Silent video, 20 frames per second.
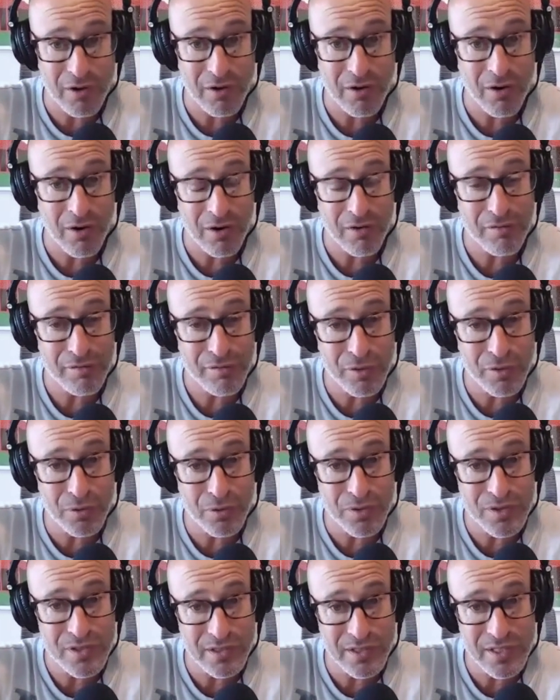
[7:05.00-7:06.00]
for our, our,
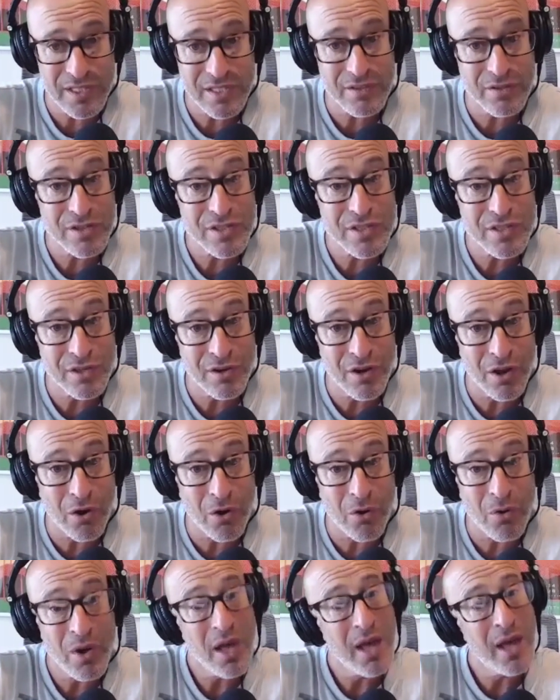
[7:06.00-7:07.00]
viewers and listeners to
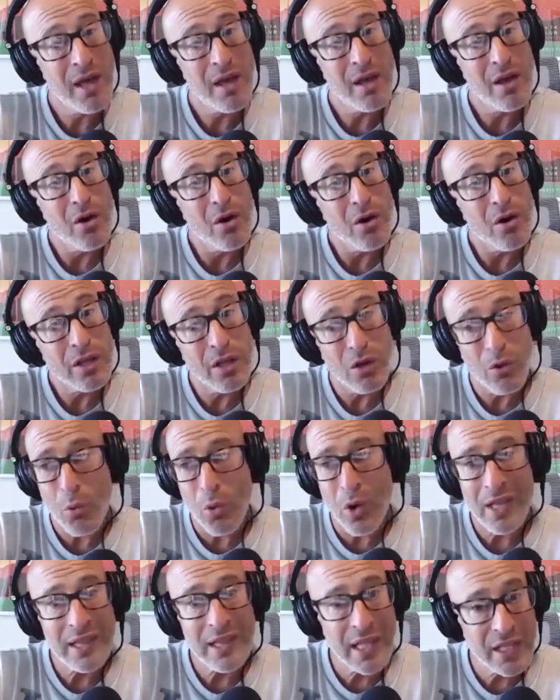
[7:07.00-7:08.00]
know, you
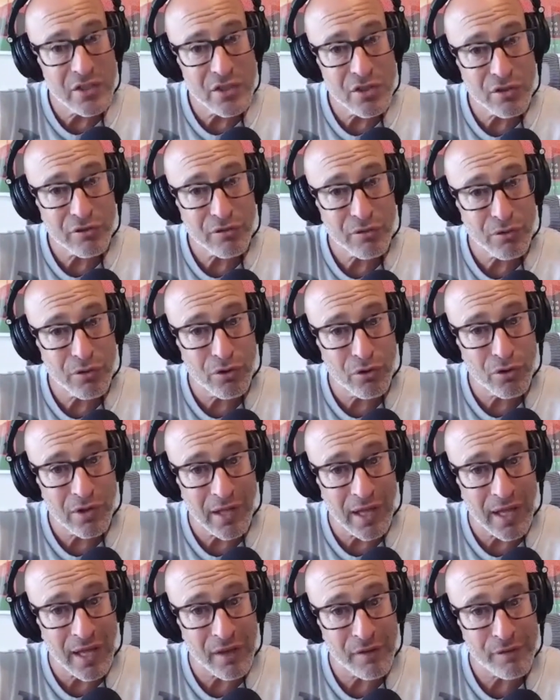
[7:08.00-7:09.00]
know, what led you through
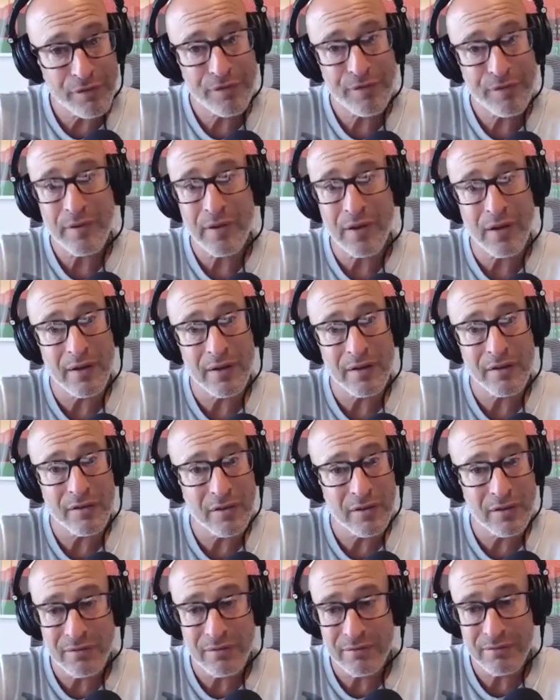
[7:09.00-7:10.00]
your life uh,
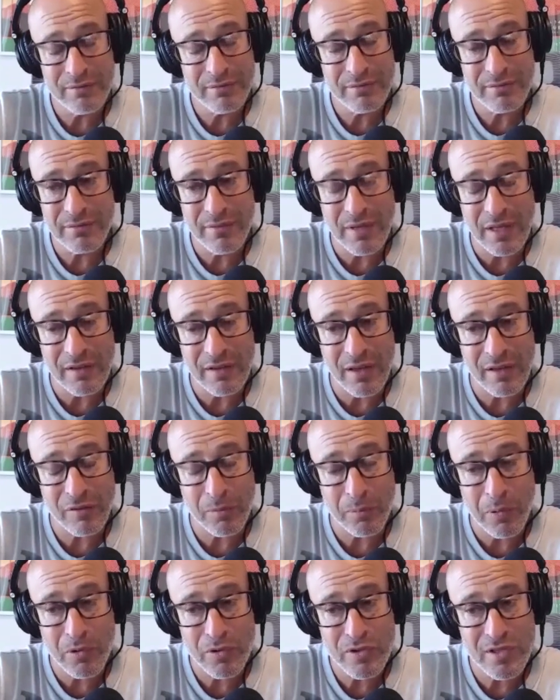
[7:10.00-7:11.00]
as a
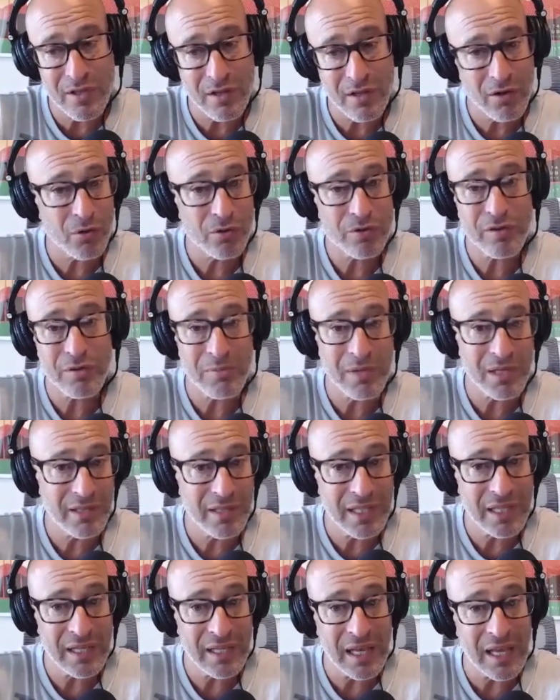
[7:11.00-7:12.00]
as a person that
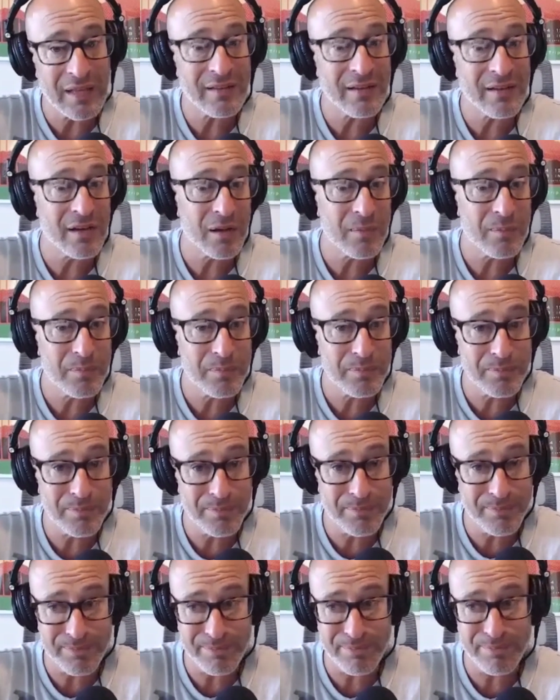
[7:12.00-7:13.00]
ultimately ended up
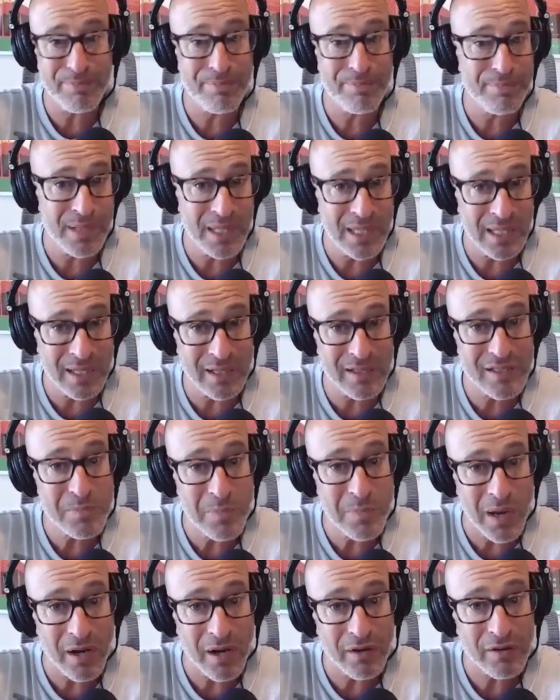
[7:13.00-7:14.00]
being
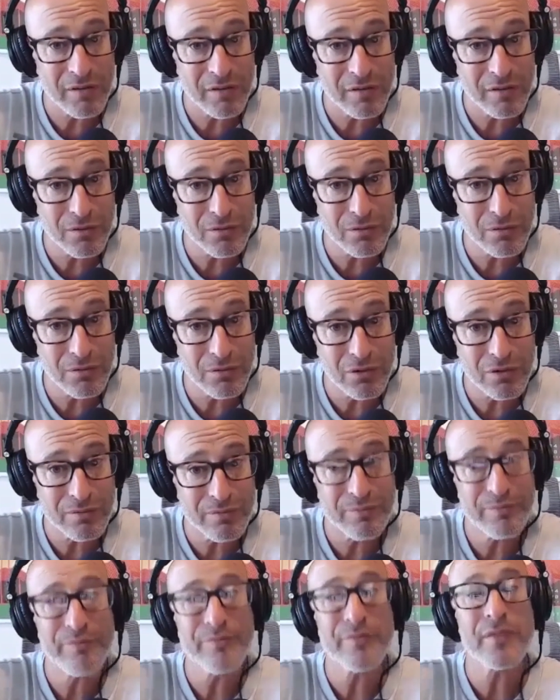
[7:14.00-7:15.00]
inspired to
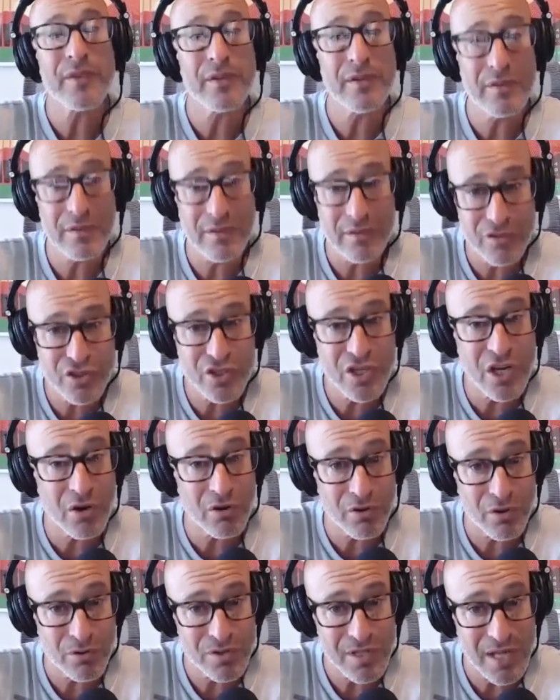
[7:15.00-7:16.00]

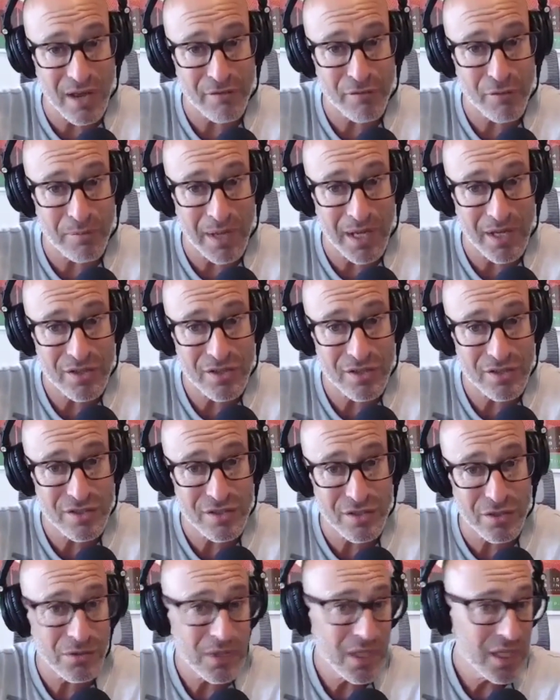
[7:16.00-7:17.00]
share those
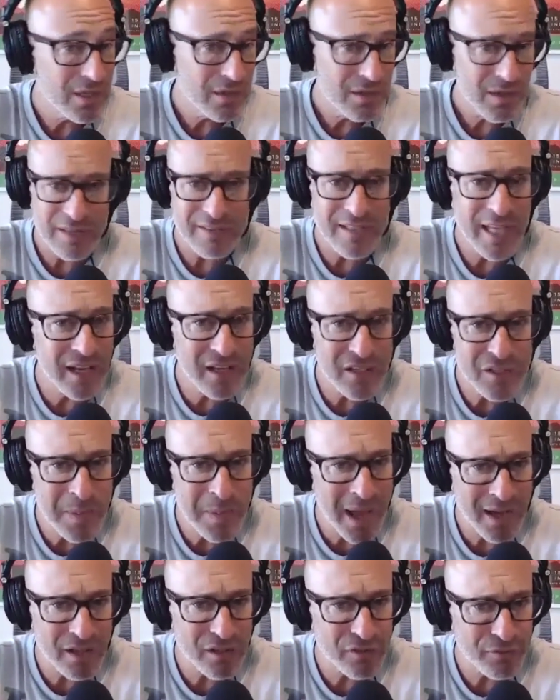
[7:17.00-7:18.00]
affirmations. So uh, take
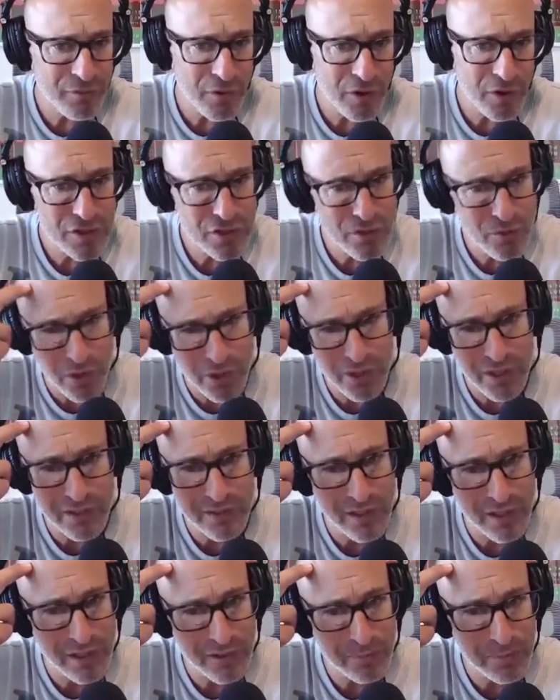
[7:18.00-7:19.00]
us back as far as you want.
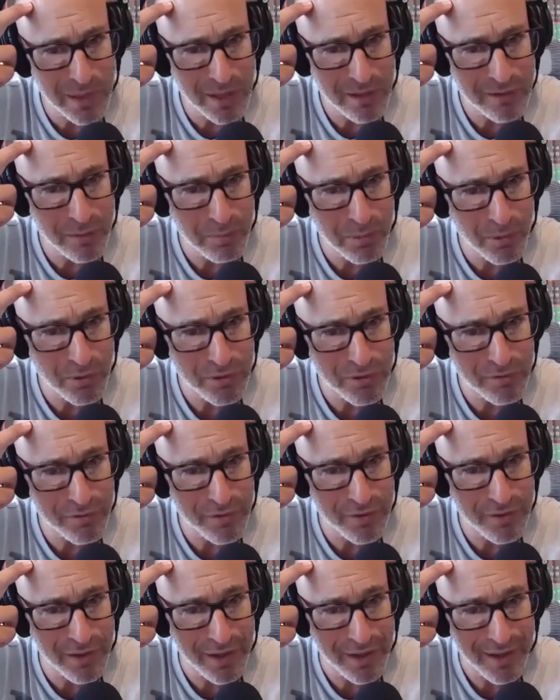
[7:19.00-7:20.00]
You can take us back to birth
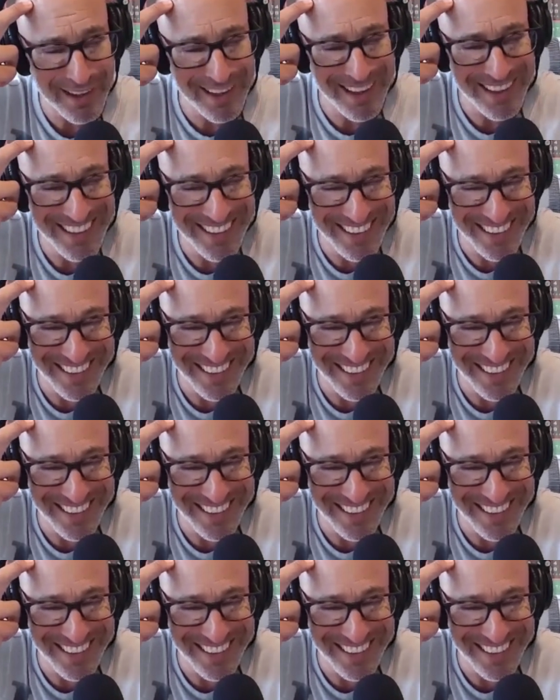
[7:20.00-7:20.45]
if you like.